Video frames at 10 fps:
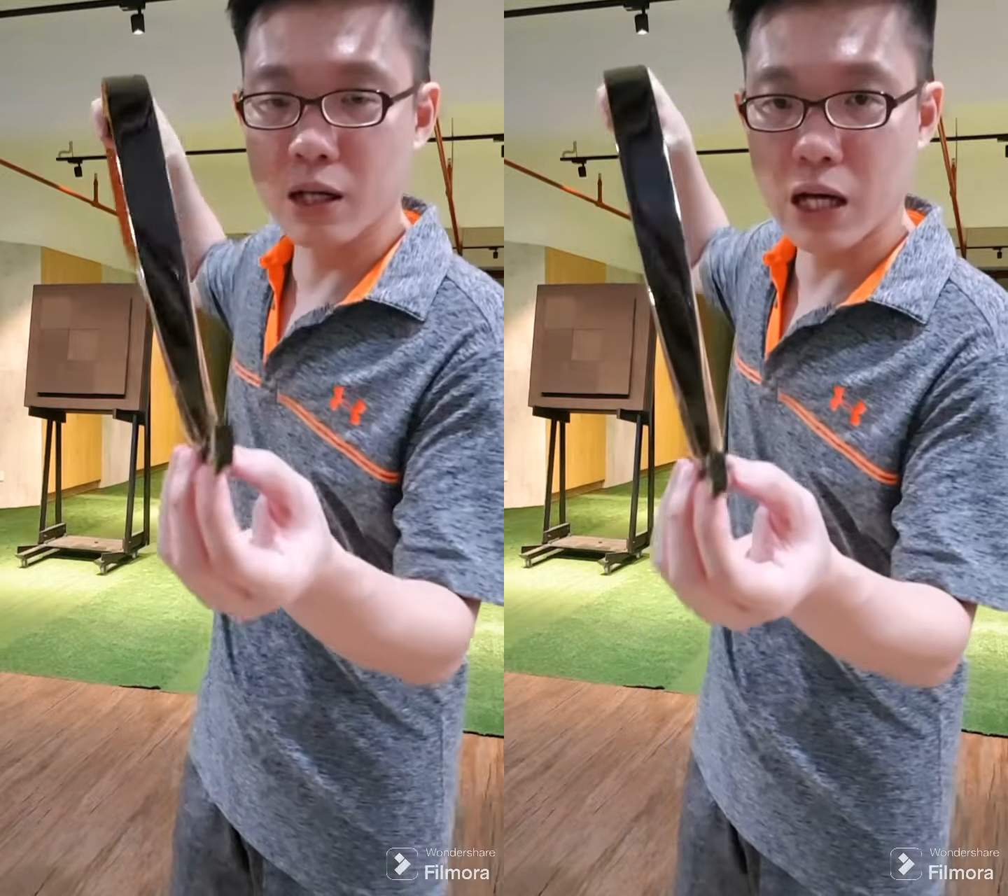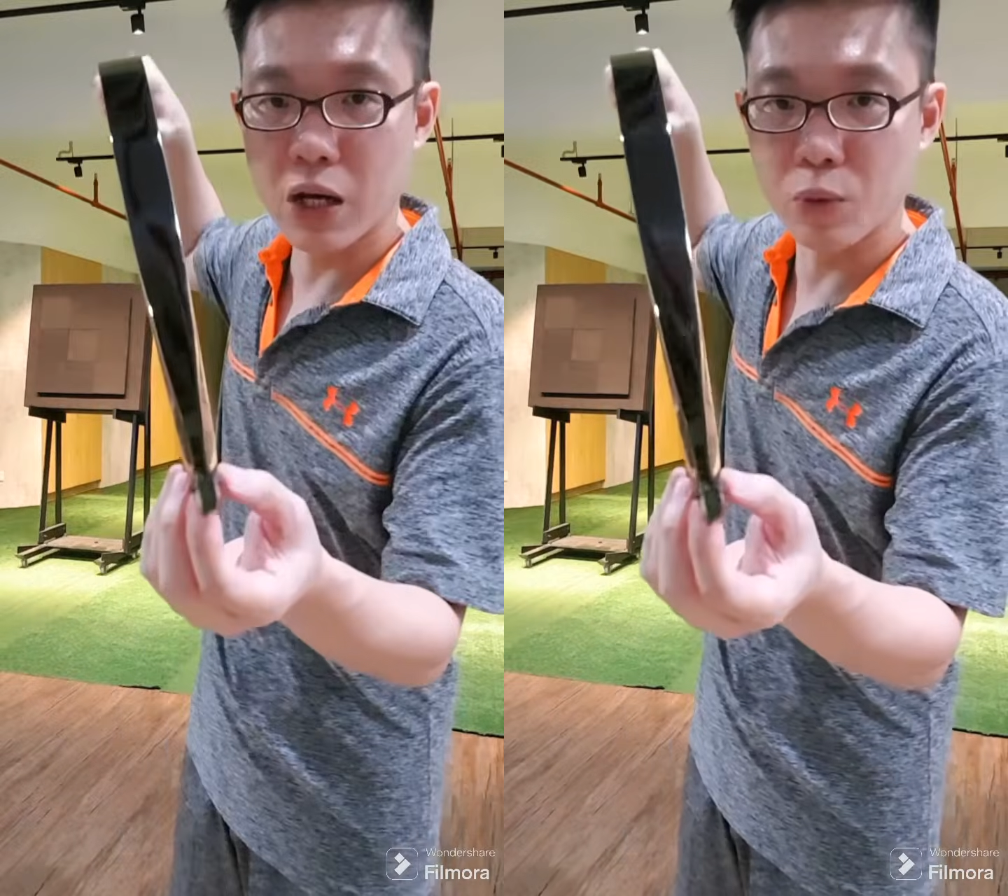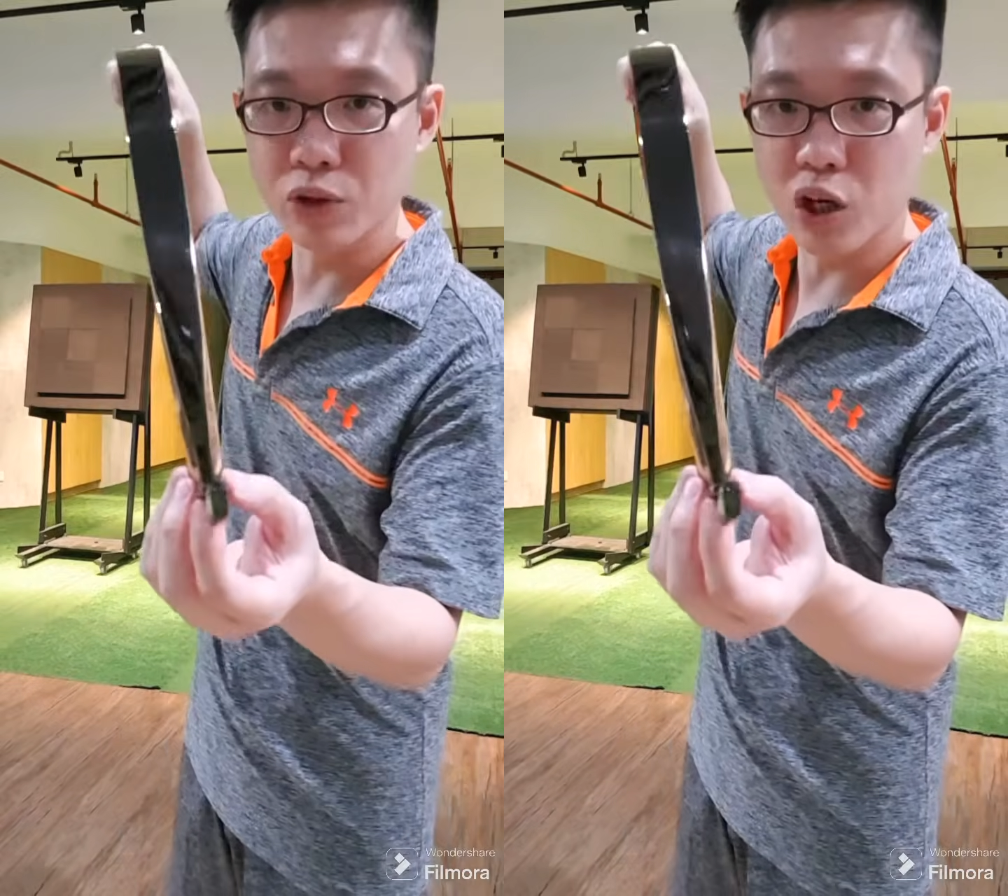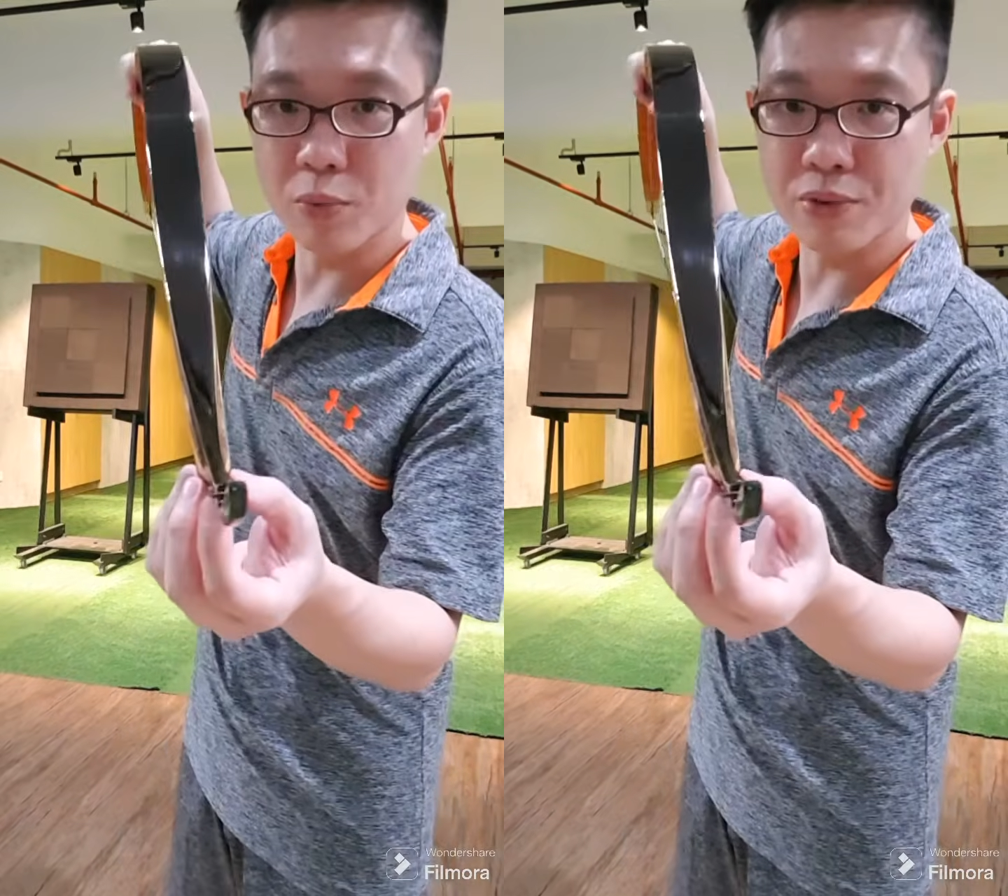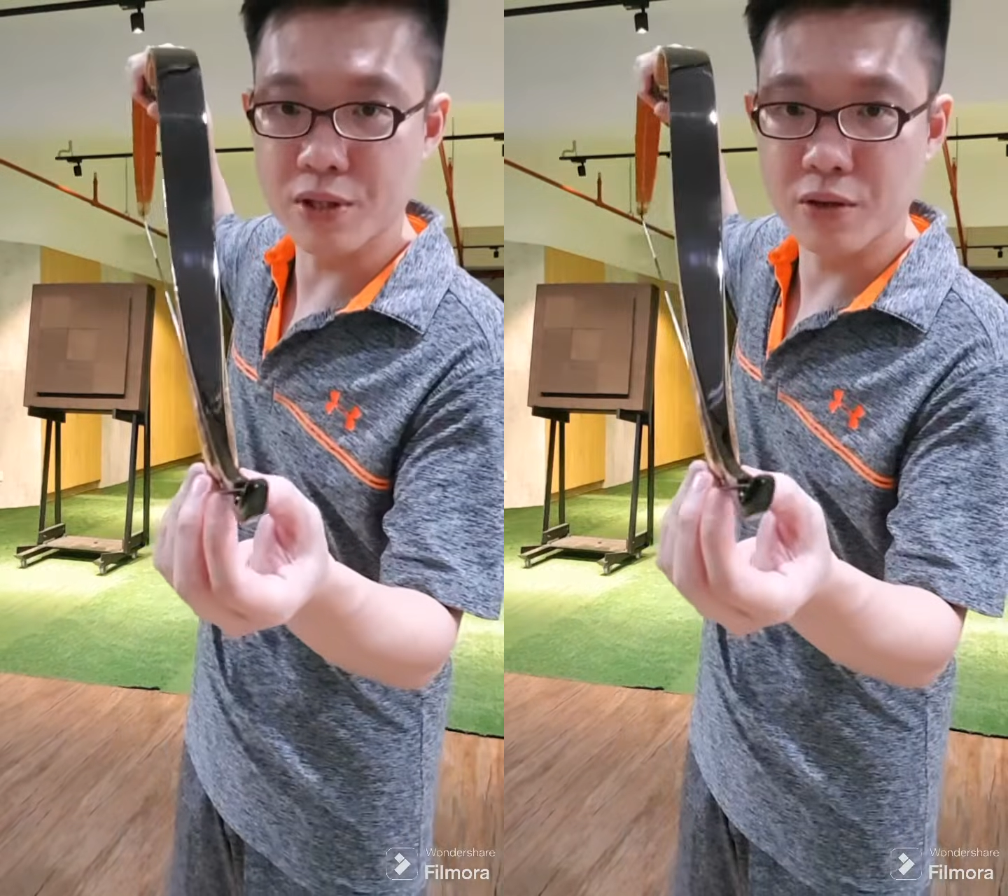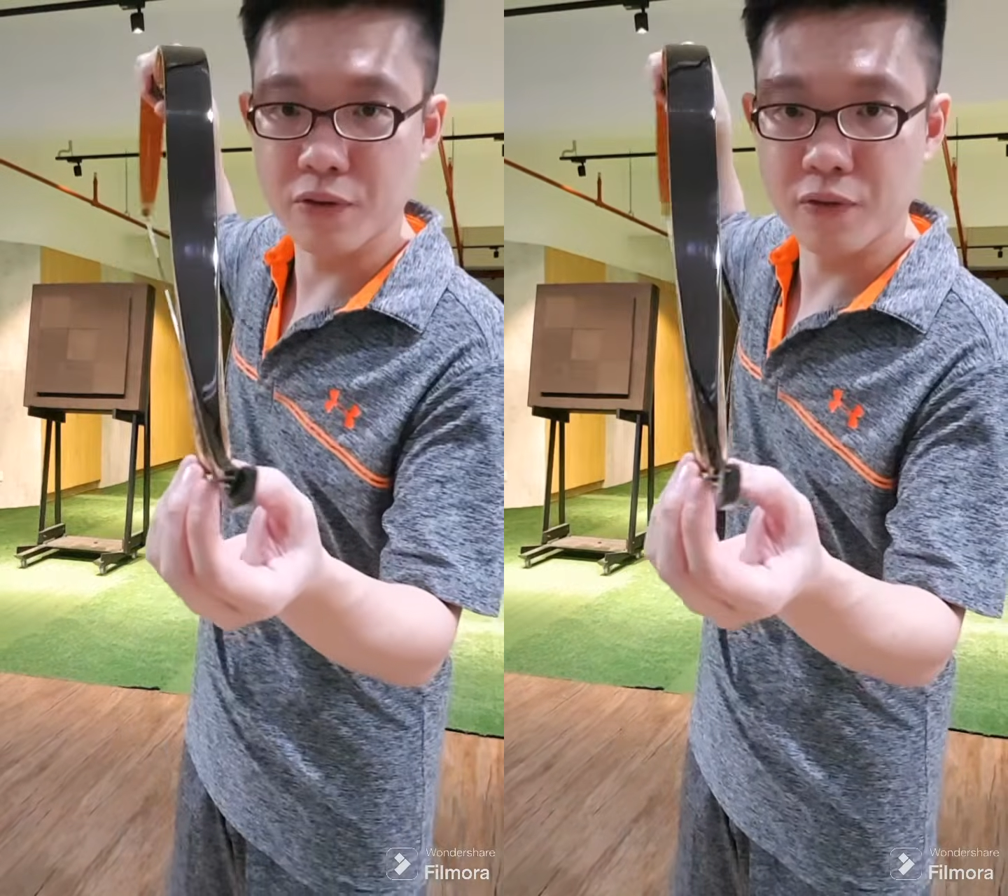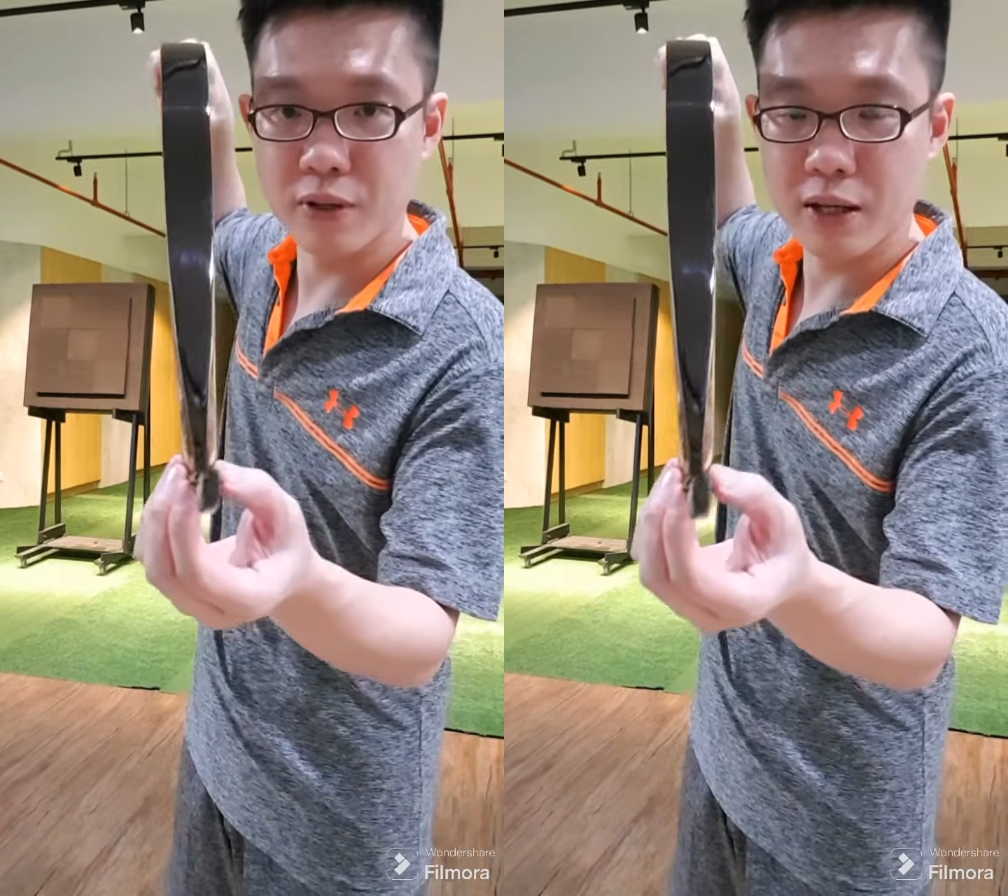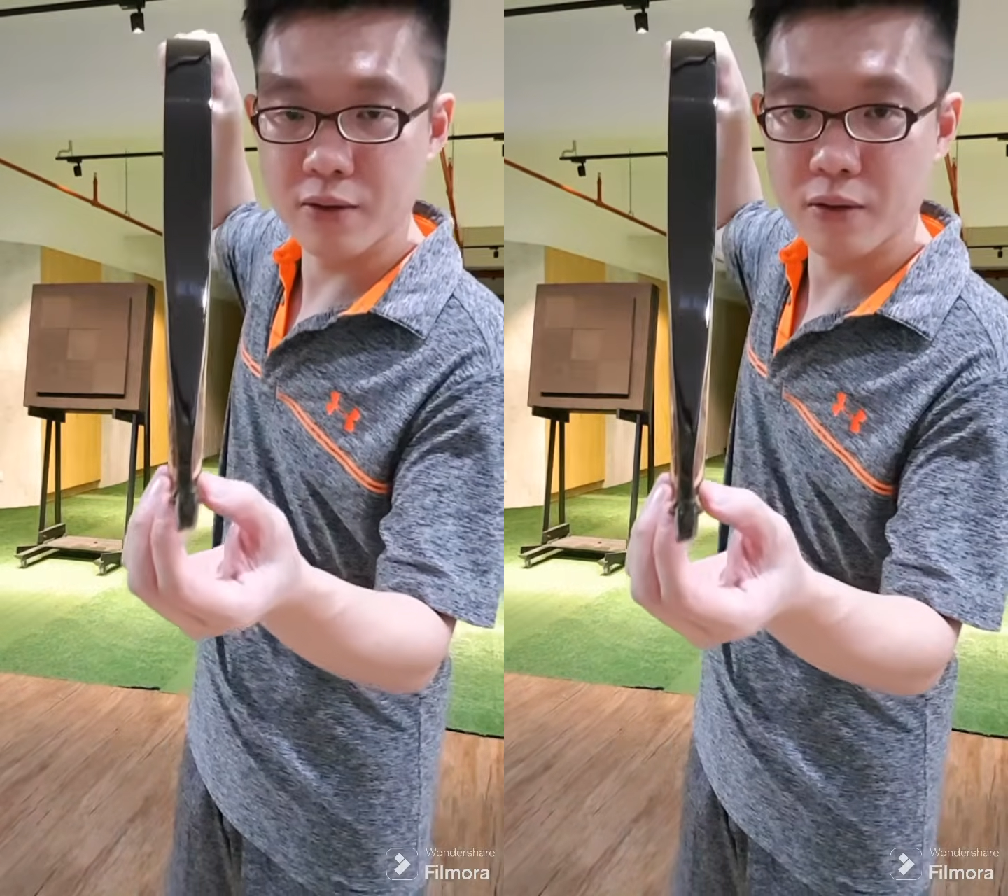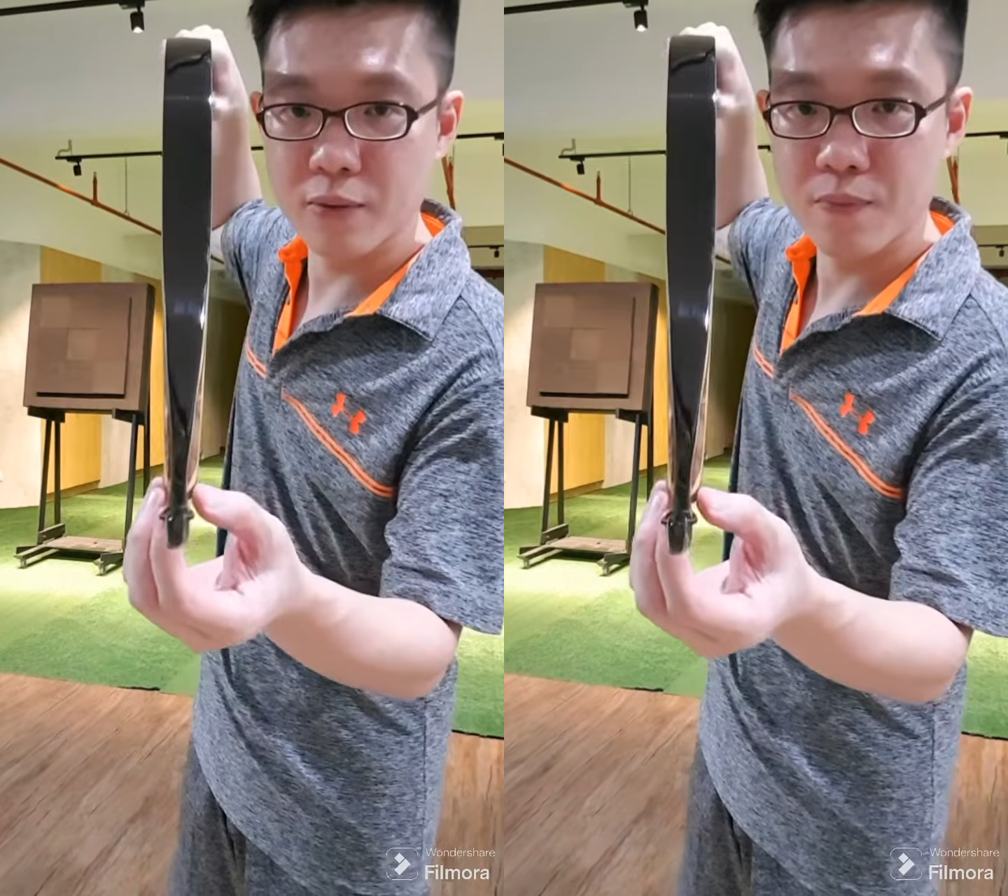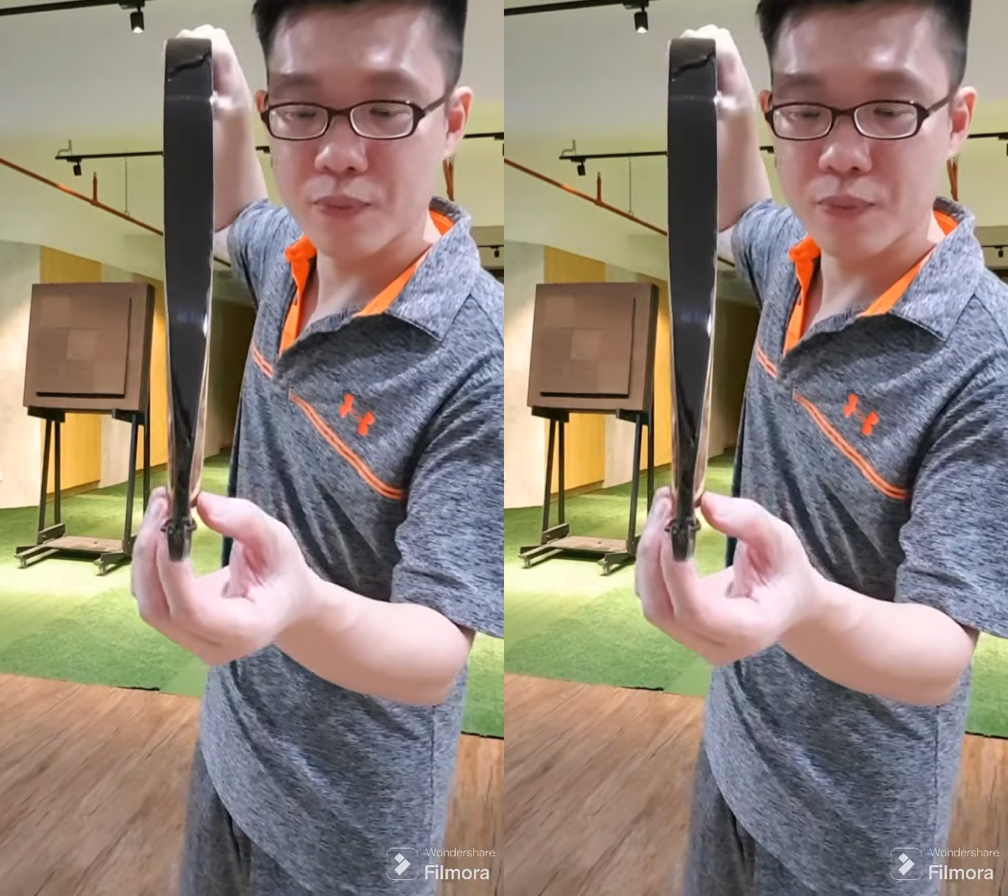I want to observe that